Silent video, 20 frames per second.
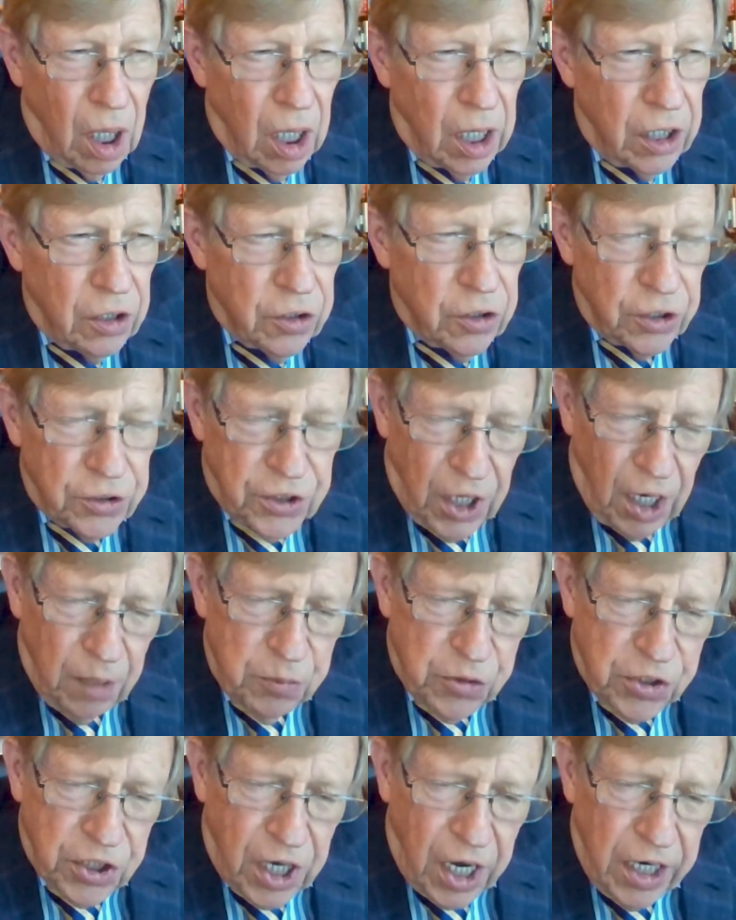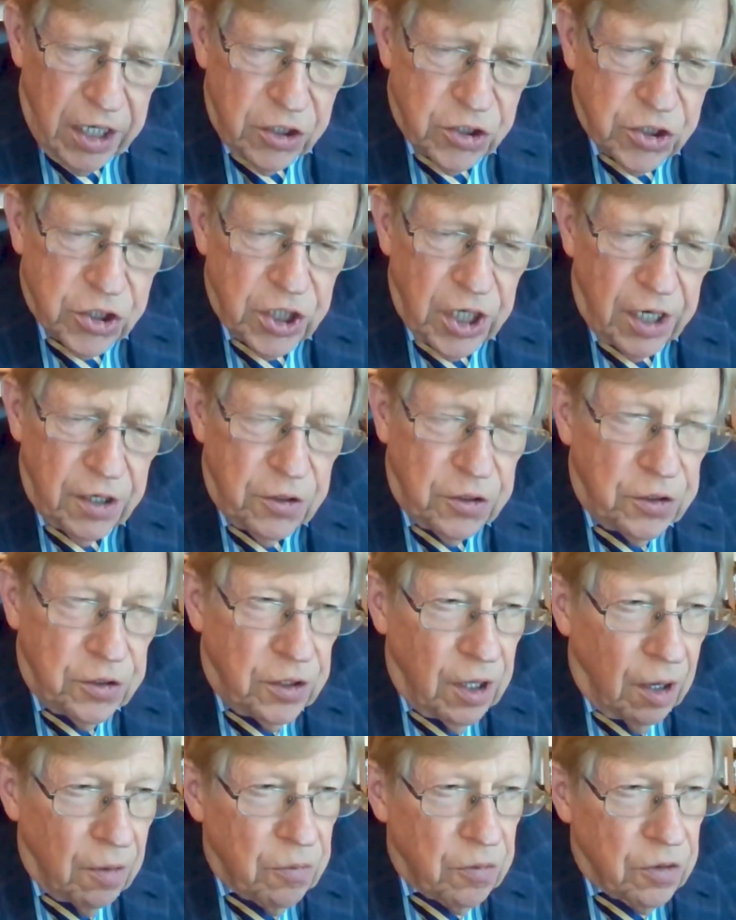in the Dobbs case said
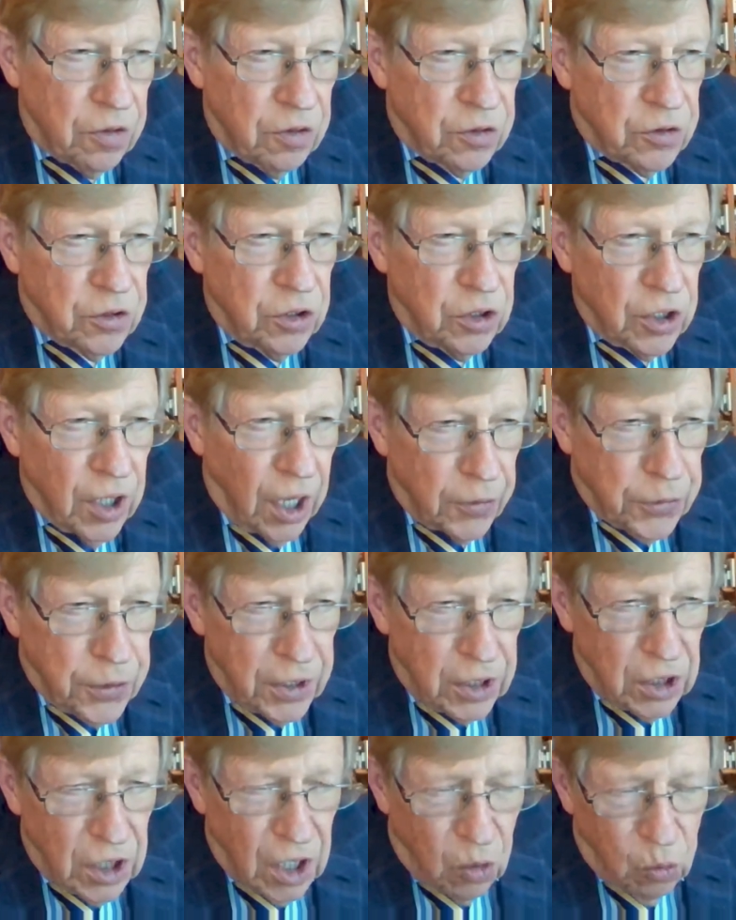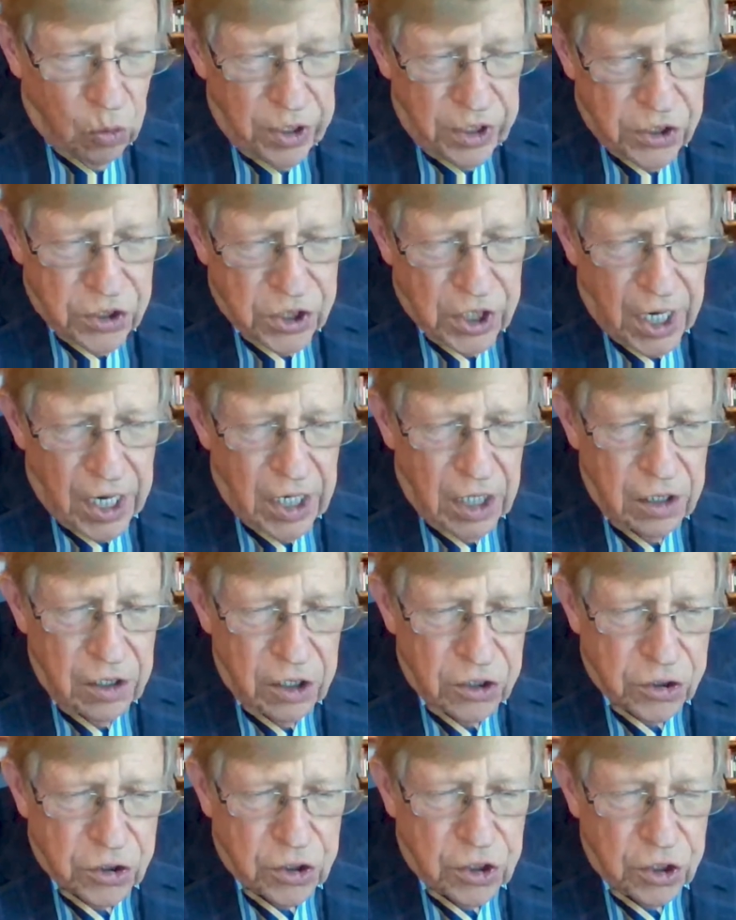nothing that we say in
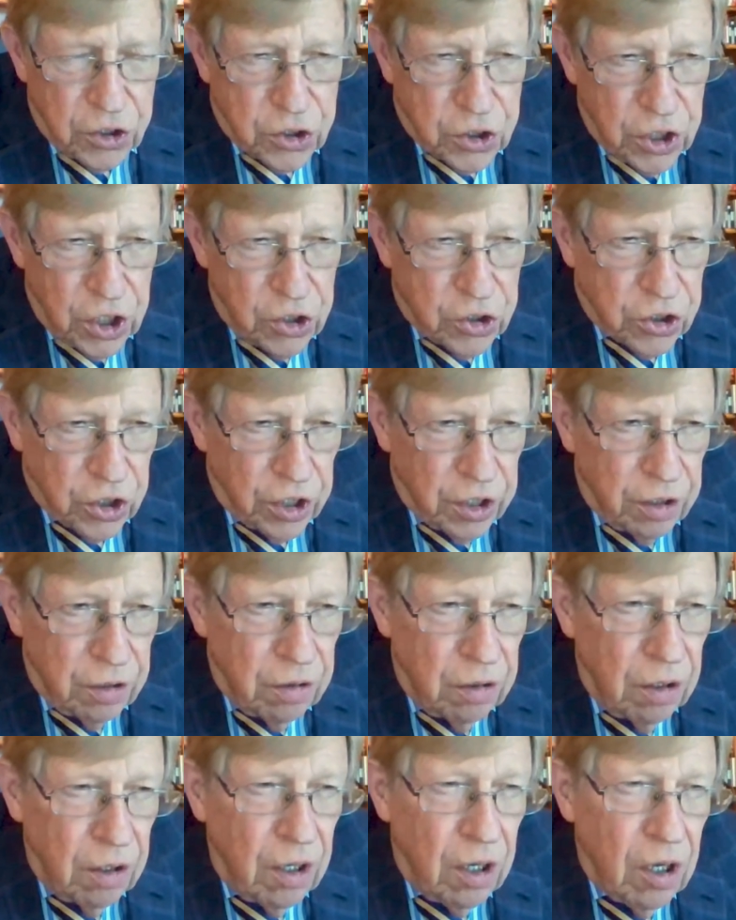this decision